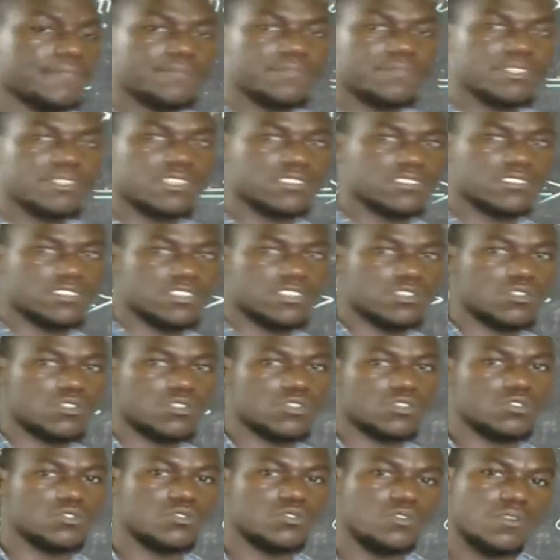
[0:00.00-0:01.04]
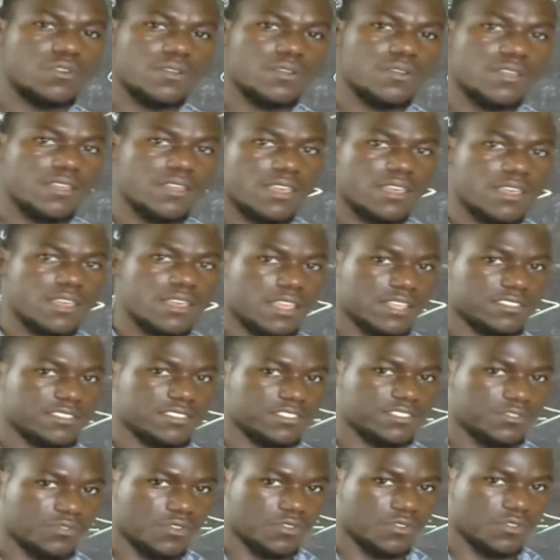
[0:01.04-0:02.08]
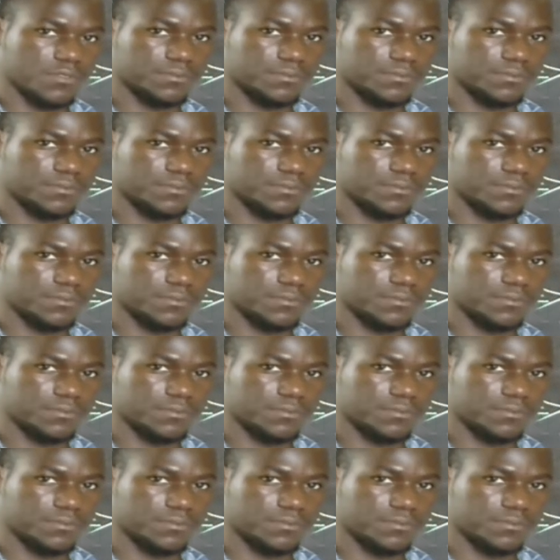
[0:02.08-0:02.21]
is equal to a 0.